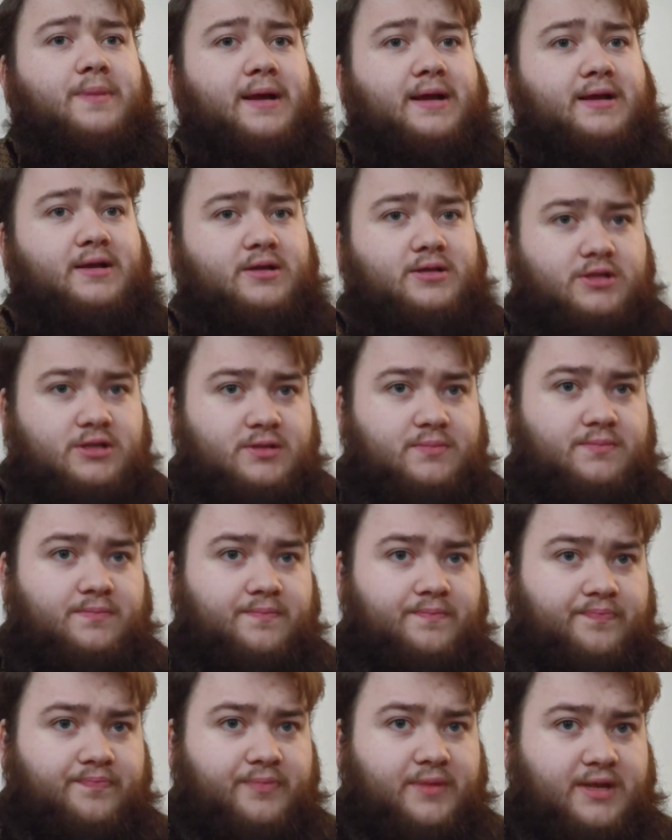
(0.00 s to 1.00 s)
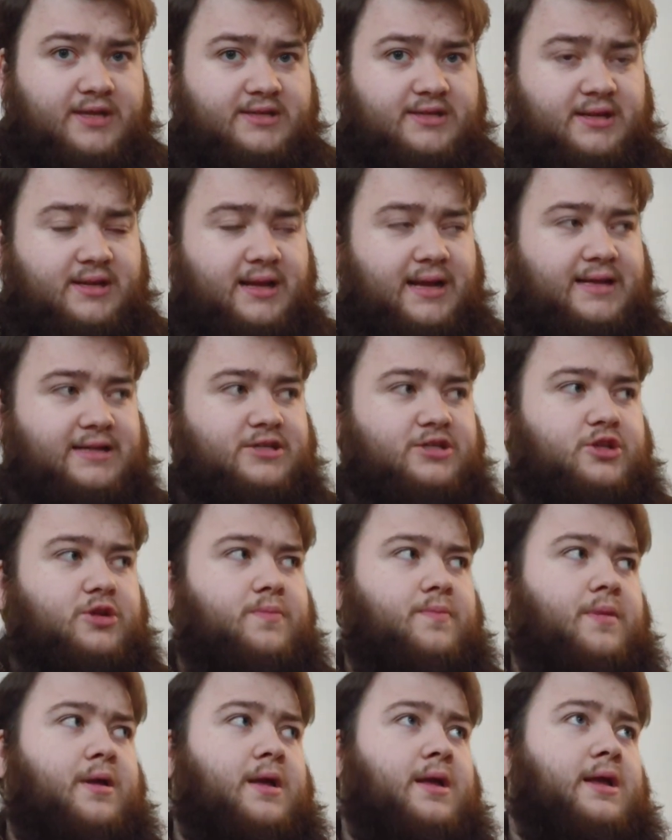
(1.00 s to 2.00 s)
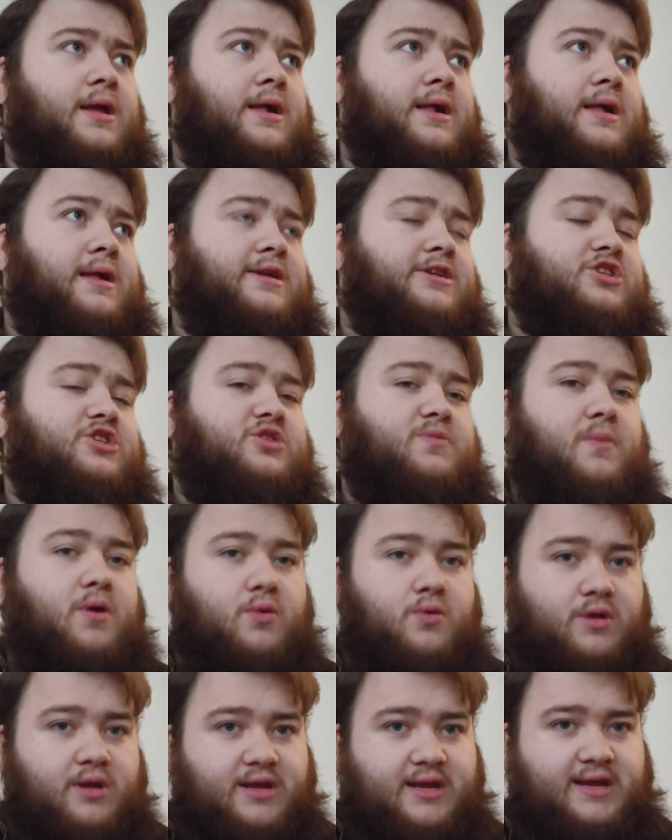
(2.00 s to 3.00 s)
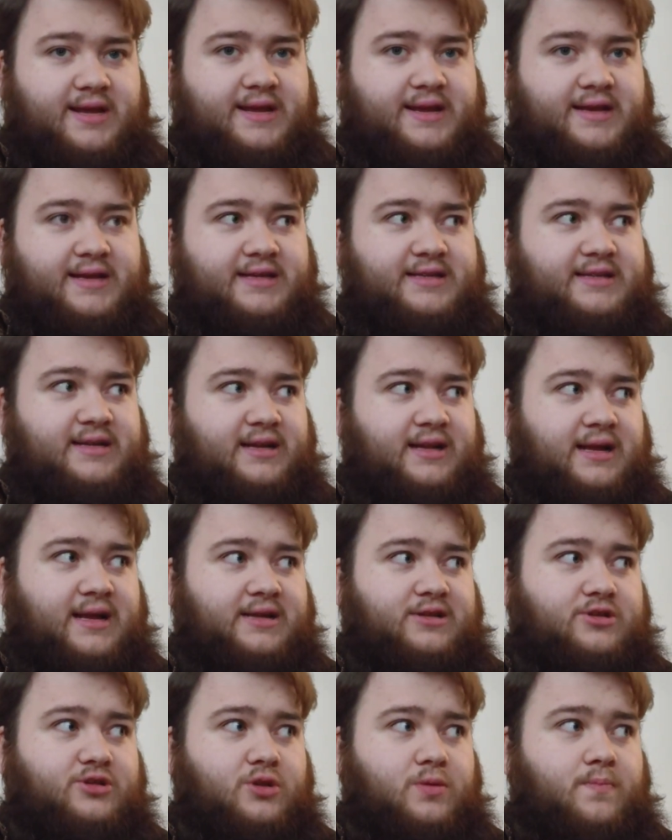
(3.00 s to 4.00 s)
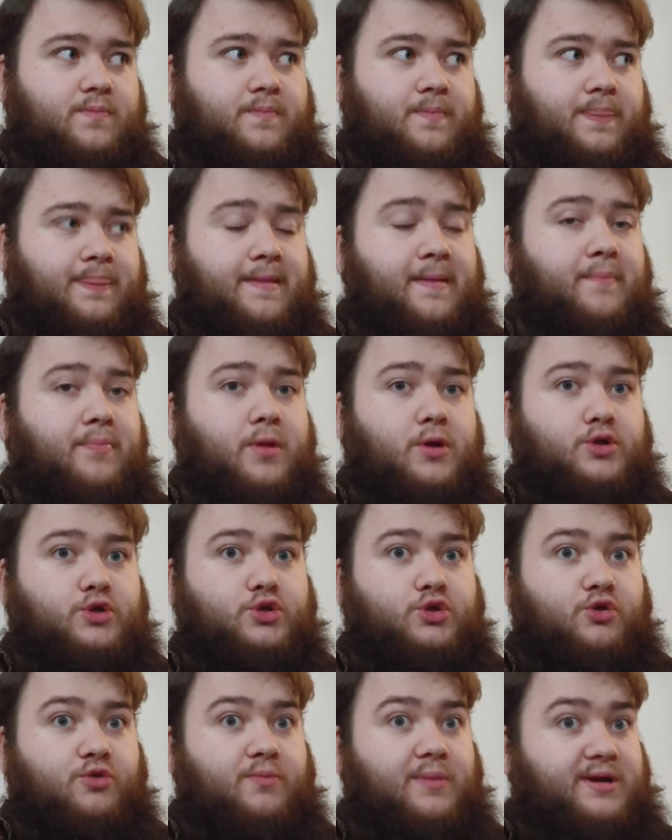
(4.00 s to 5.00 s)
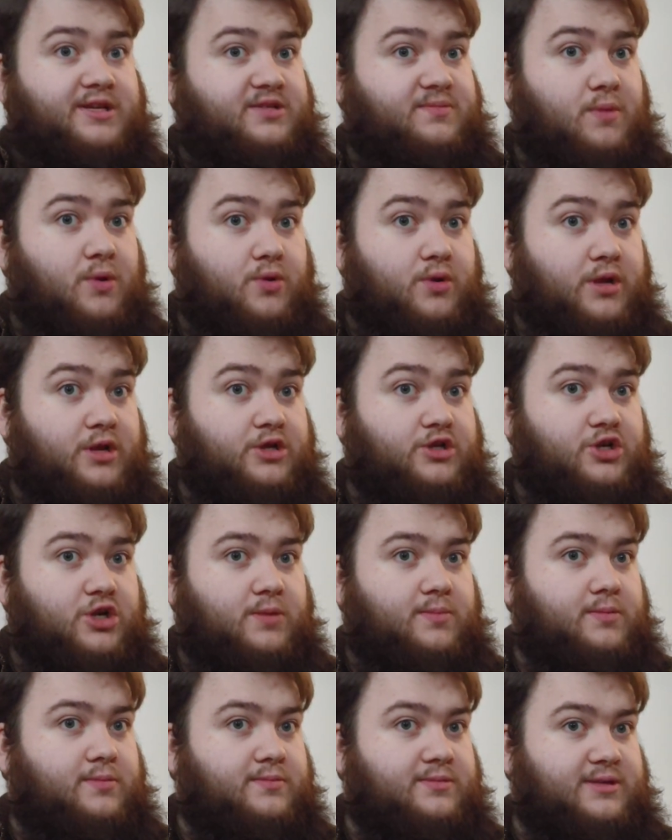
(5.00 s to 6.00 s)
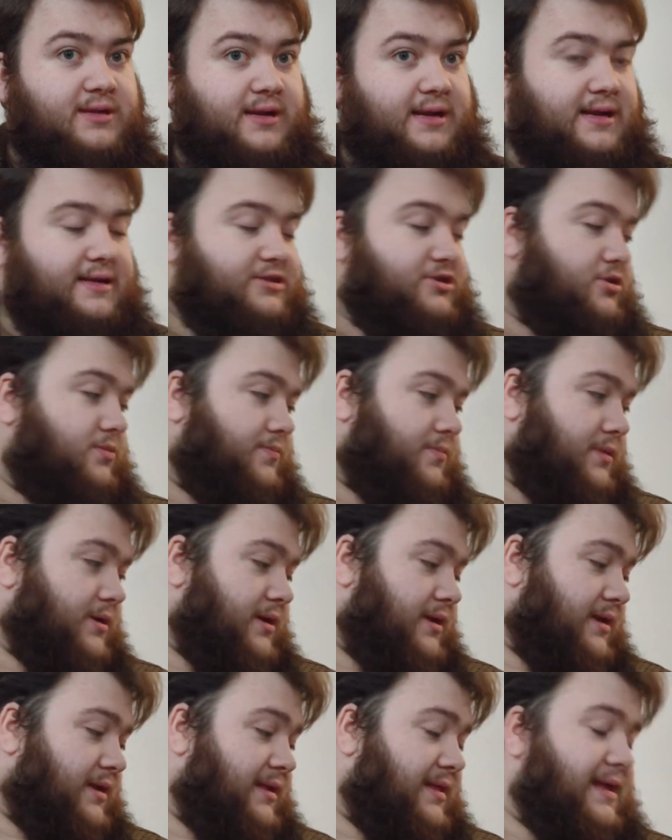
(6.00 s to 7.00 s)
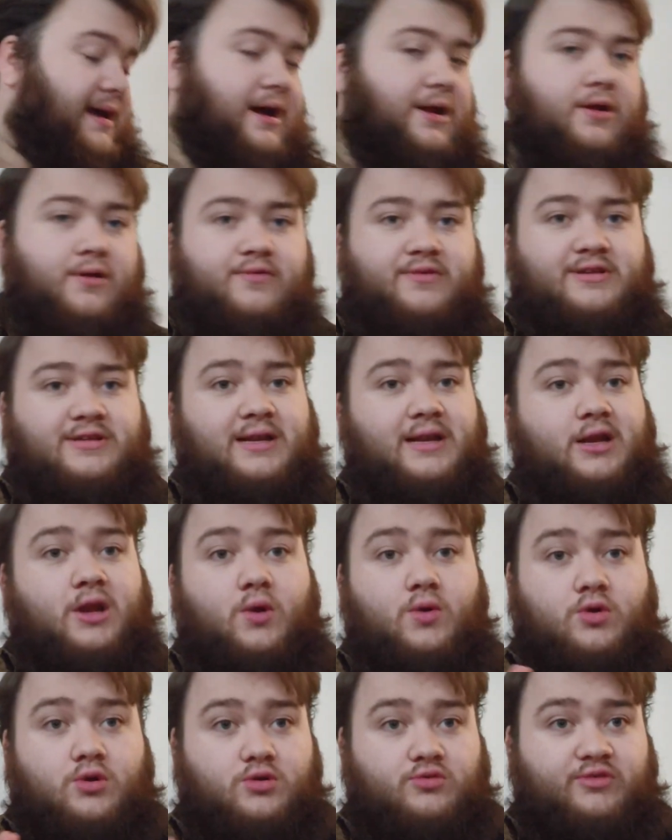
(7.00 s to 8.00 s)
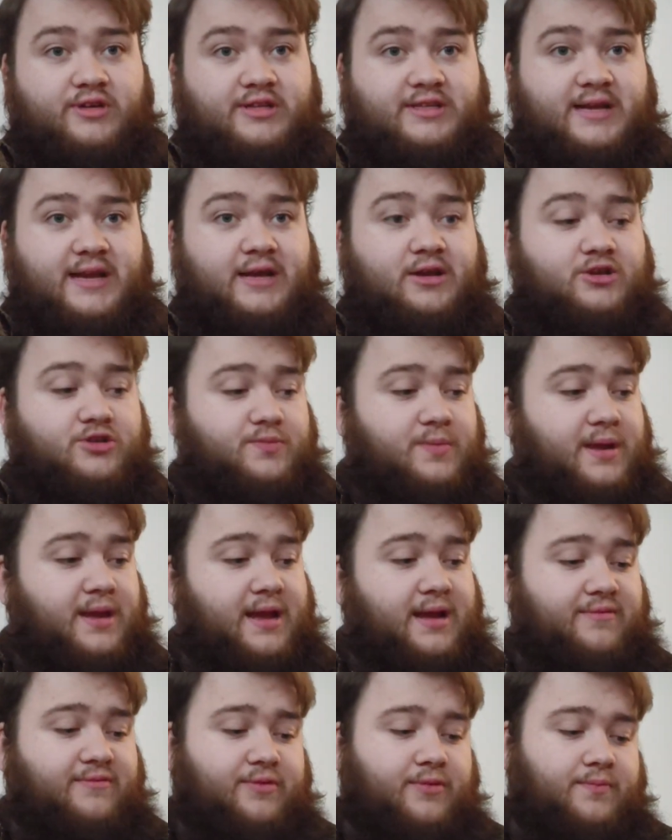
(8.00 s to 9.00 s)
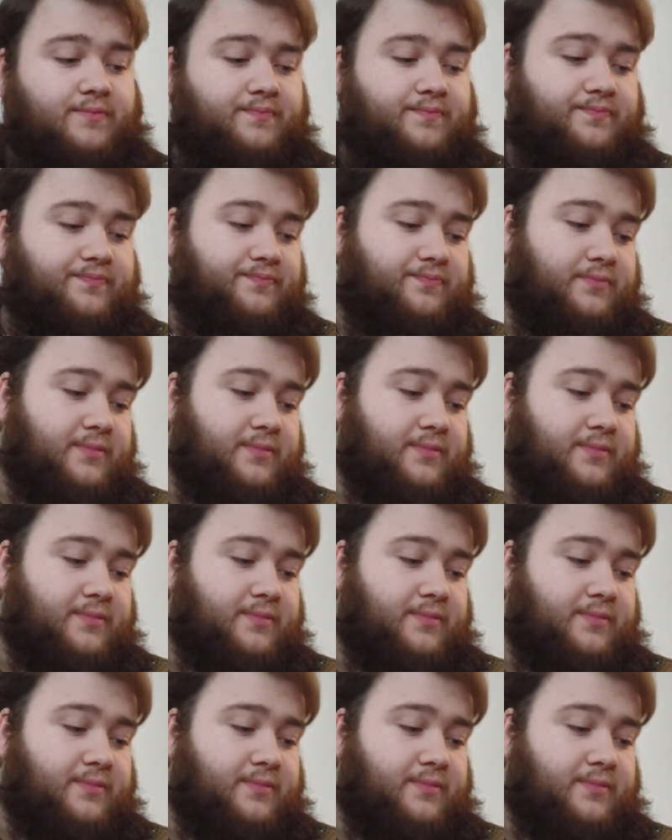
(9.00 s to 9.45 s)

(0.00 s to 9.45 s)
Tobaccos still has them. Smoke King still has them. I'm not sure if my smoking shop still has them. And obviously local retailers may have them.